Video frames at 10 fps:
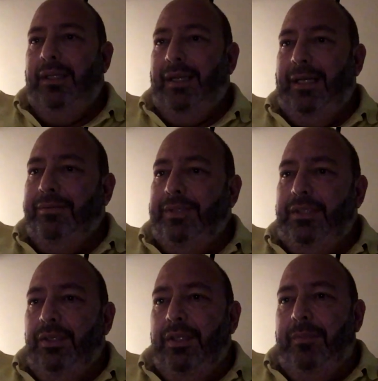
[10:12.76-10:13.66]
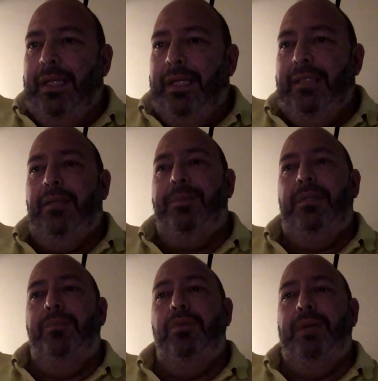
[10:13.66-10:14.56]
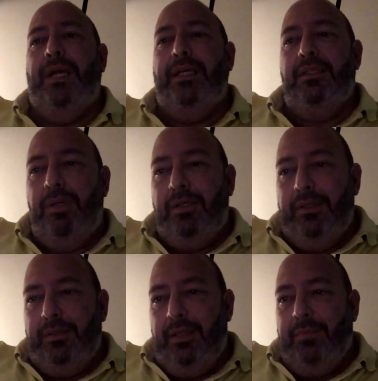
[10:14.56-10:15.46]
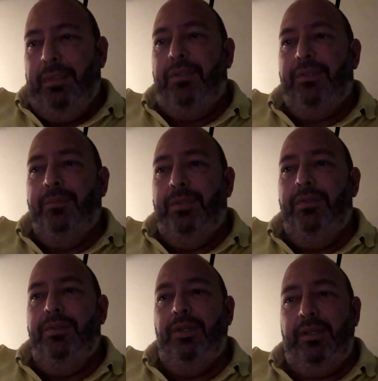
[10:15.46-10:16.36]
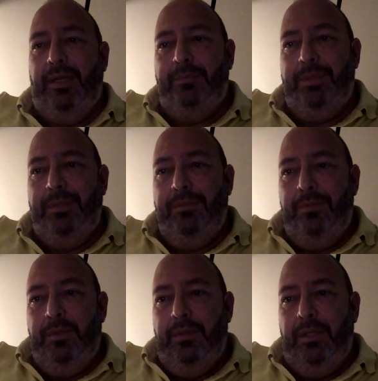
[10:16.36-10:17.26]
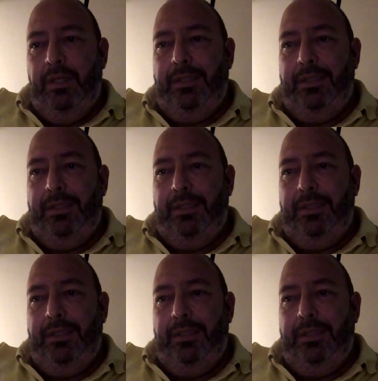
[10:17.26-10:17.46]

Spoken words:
And every year the money ends up in the bookmaker's pockets, right? Because the Blues are crap, right?